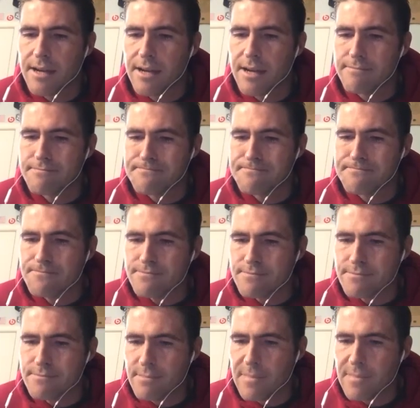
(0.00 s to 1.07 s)
And
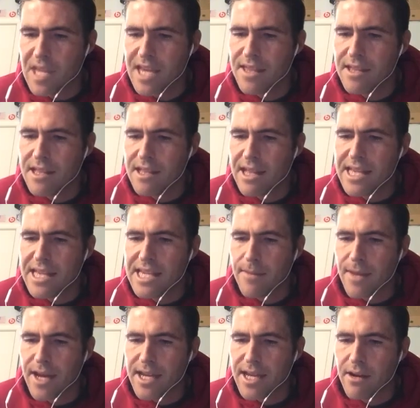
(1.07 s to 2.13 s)
then the
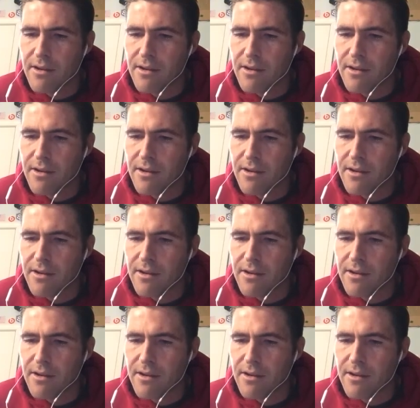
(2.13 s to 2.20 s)
last game,